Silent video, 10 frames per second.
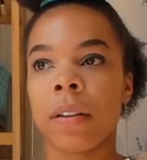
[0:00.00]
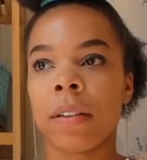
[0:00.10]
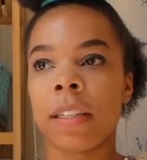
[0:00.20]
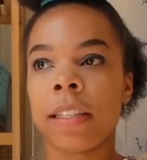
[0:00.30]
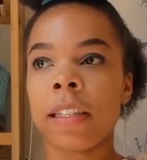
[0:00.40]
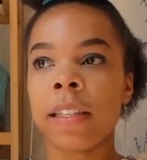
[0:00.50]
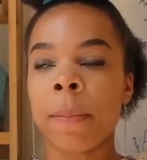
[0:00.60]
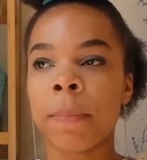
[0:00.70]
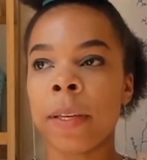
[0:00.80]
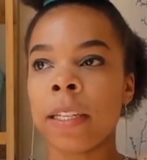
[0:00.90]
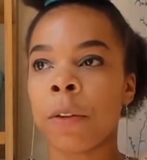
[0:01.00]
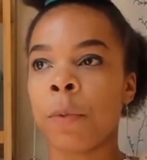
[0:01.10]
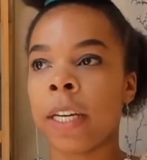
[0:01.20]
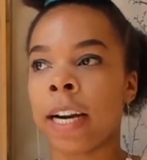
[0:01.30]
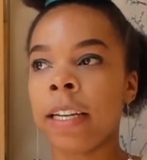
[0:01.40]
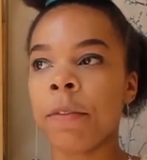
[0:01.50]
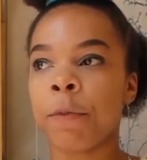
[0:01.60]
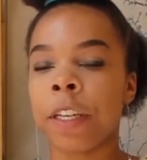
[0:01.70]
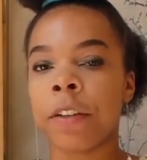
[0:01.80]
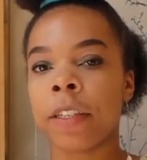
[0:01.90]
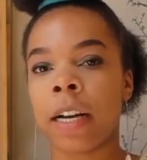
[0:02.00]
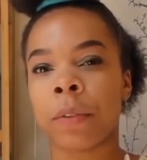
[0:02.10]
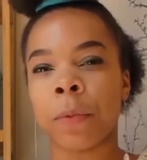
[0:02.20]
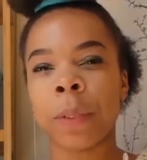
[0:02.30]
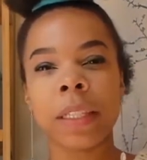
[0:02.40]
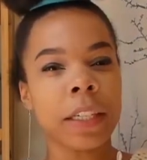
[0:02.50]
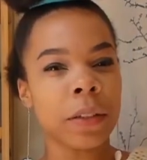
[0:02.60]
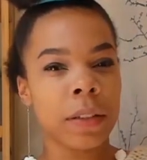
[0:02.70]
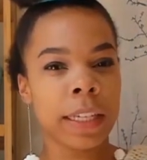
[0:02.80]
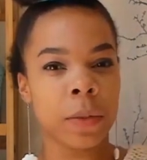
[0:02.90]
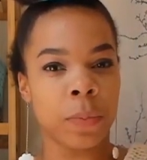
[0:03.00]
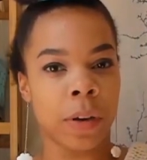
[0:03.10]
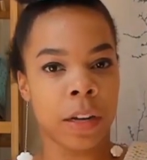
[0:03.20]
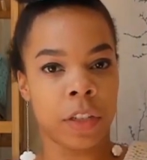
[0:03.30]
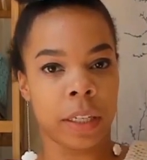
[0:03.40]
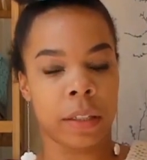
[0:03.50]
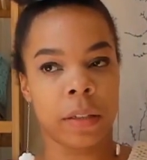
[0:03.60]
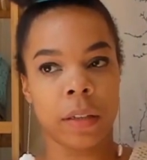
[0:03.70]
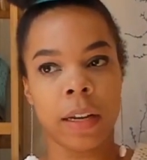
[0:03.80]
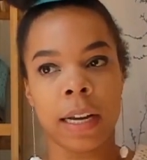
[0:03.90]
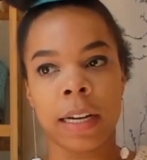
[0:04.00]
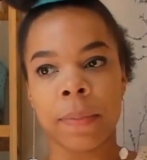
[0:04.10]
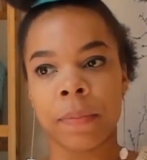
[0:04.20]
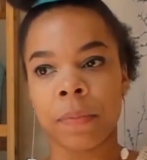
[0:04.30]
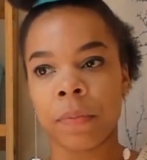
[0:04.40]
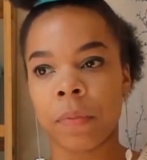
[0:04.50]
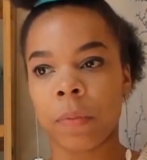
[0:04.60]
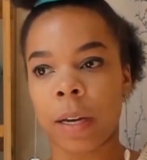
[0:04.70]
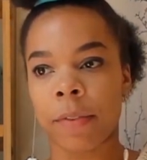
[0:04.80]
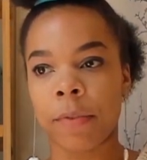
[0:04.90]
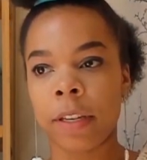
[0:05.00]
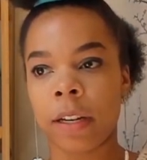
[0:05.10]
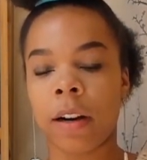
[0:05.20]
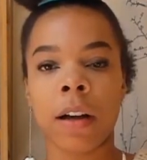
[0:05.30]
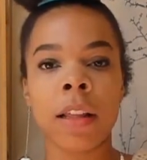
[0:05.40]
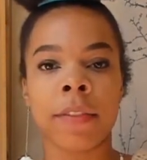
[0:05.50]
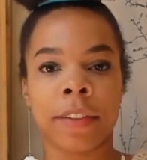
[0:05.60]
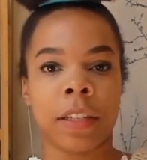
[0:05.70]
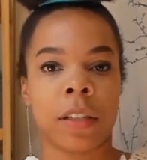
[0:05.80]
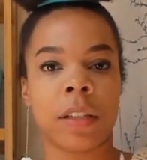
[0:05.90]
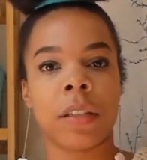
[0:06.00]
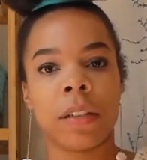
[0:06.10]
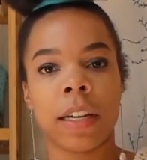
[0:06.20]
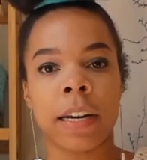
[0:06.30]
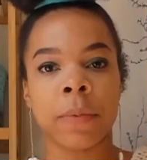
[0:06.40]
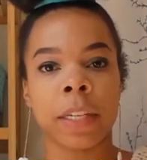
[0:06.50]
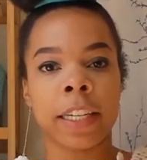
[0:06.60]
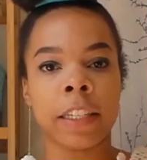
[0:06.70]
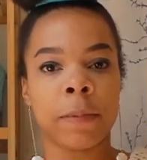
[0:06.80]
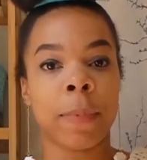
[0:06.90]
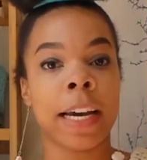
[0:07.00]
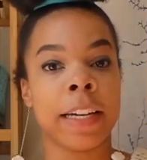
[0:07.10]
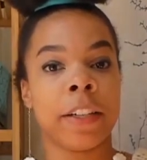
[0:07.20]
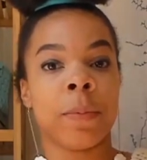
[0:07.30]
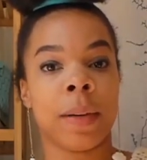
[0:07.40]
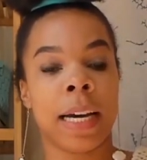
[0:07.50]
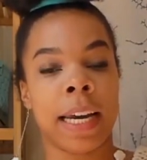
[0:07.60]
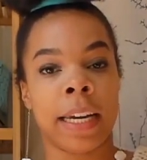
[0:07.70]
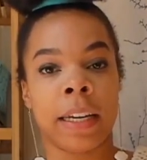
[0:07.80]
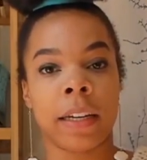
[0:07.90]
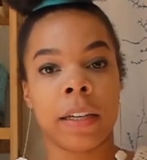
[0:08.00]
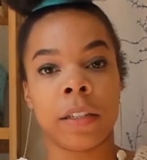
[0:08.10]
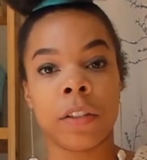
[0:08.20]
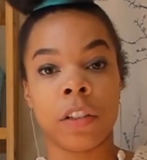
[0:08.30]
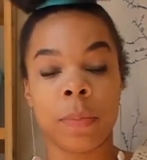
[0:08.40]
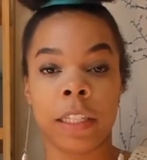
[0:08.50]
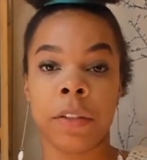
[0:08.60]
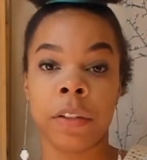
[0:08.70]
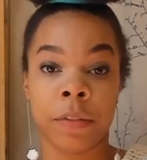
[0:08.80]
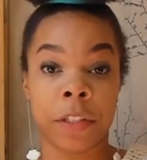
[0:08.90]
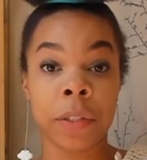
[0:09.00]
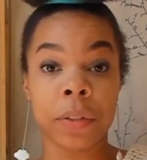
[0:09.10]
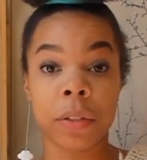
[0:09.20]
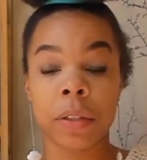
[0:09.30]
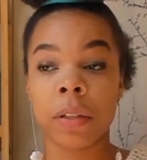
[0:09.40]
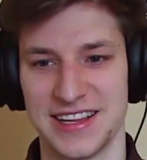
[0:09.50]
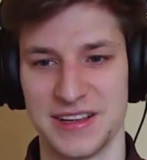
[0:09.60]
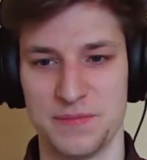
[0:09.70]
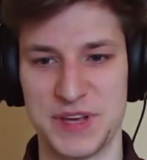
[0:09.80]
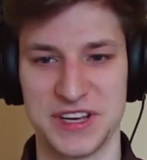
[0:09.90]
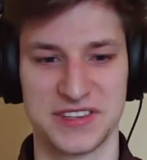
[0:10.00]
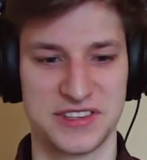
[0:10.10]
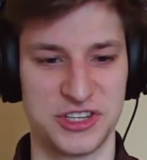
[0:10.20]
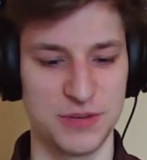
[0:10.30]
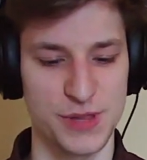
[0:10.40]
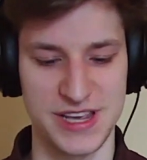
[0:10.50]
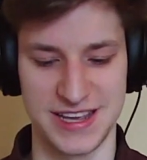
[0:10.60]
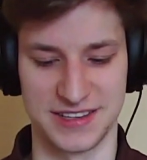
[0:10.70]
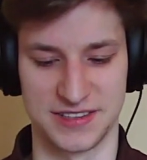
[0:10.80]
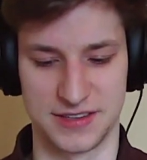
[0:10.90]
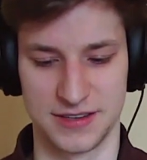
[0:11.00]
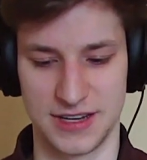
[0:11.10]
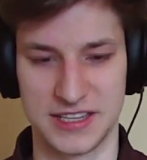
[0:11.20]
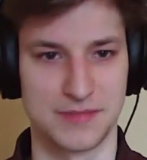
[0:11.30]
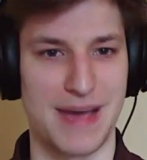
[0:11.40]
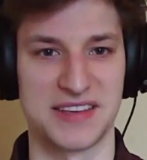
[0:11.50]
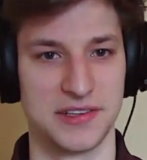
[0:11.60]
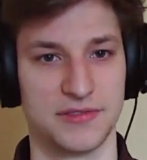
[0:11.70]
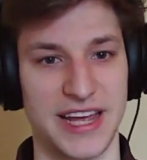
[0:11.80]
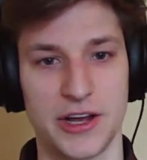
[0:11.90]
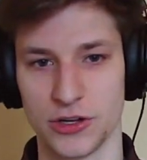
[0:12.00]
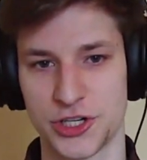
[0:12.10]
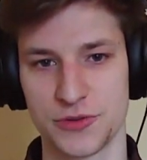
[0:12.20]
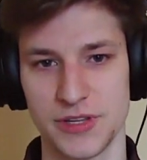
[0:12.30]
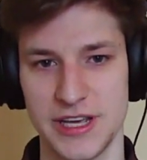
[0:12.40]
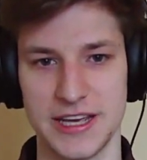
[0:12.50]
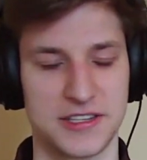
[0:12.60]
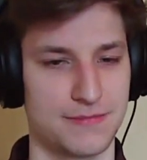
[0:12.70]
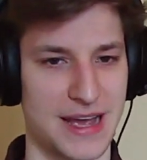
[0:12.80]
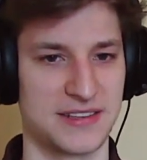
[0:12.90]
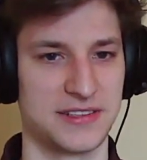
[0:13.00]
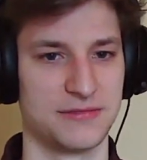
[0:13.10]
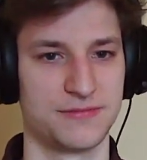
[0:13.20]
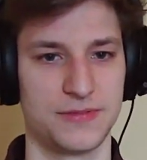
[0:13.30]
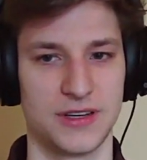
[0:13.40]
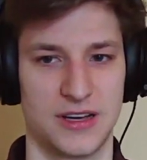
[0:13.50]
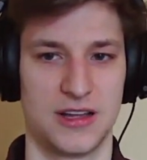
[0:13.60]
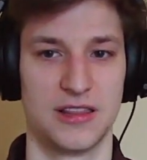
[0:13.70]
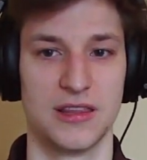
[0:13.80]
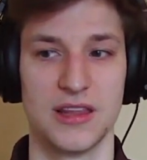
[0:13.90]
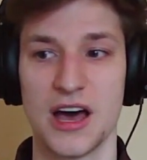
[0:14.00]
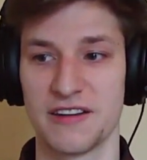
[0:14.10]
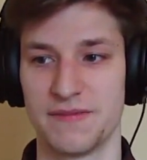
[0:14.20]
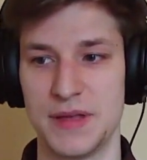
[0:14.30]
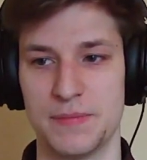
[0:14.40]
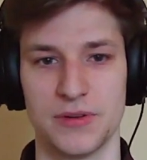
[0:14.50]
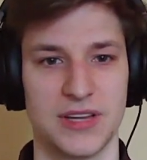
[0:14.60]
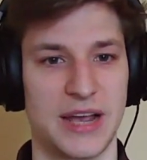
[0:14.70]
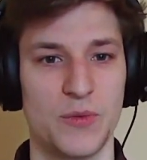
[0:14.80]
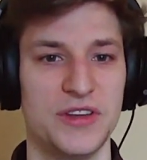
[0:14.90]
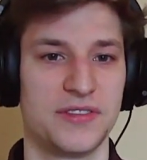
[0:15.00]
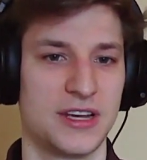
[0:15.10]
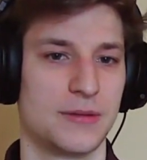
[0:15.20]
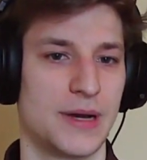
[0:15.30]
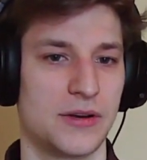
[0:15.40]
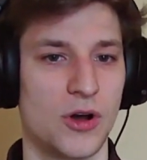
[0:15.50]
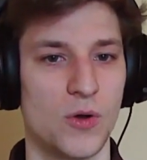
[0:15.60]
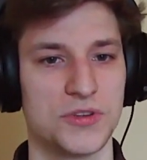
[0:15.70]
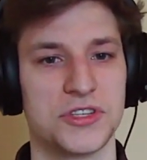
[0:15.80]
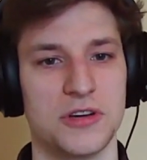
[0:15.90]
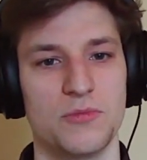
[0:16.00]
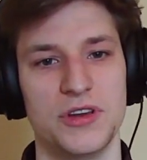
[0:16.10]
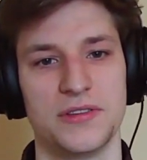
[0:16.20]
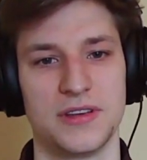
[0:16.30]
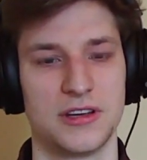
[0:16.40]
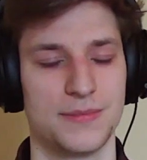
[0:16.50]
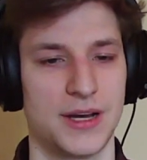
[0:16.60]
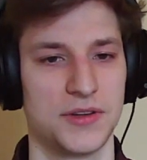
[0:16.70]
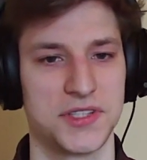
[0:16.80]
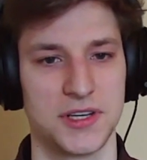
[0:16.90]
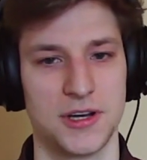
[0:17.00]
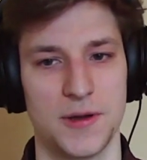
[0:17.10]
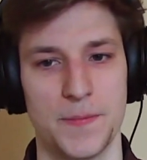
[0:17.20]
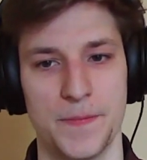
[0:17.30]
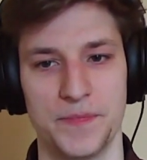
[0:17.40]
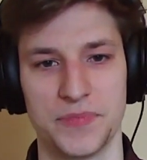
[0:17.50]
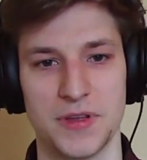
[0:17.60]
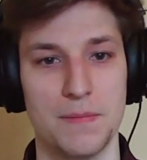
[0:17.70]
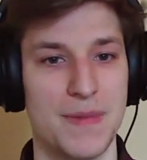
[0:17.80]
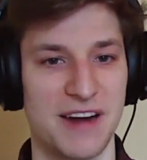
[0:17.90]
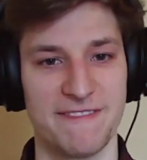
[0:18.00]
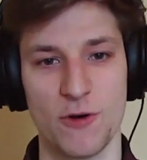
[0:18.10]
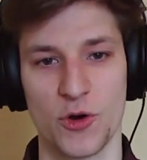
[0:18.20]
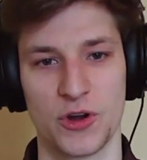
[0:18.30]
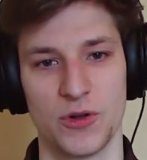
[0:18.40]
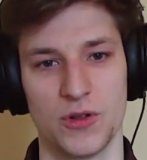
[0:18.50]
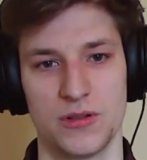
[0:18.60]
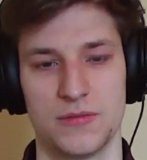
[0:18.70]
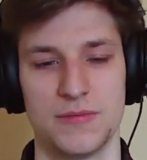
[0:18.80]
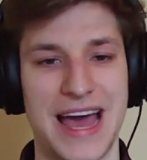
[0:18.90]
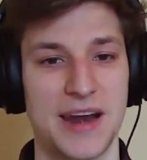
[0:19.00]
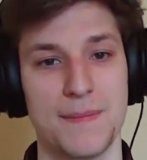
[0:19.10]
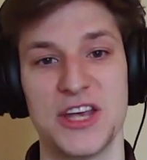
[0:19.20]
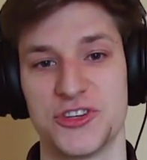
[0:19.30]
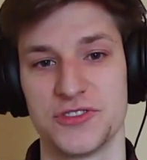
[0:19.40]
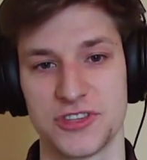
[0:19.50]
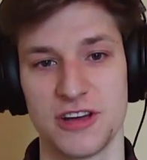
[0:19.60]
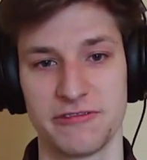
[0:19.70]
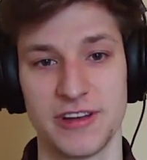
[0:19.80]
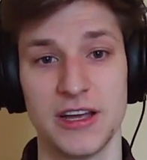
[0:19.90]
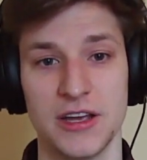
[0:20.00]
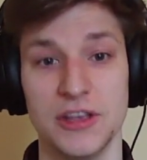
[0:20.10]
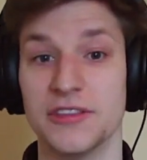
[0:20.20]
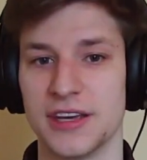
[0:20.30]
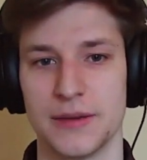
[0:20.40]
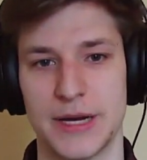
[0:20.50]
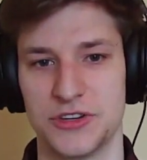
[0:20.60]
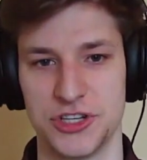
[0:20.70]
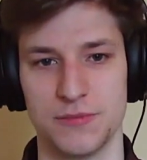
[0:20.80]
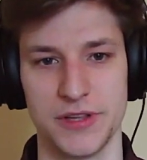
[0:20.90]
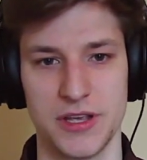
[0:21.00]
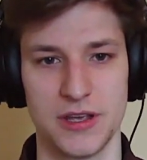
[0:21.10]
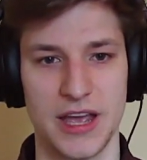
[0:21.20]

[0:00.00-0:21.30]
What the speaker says: This is something that we kind of figured out really early in the project. I think all of us are really inspired by the Ghibli universe. Because Ghibli it's massive. Like, culturally, it's massive. A lot of people, like, when you think about wholesome, when you think about metaphorical animation stuff, you think about Ghibli.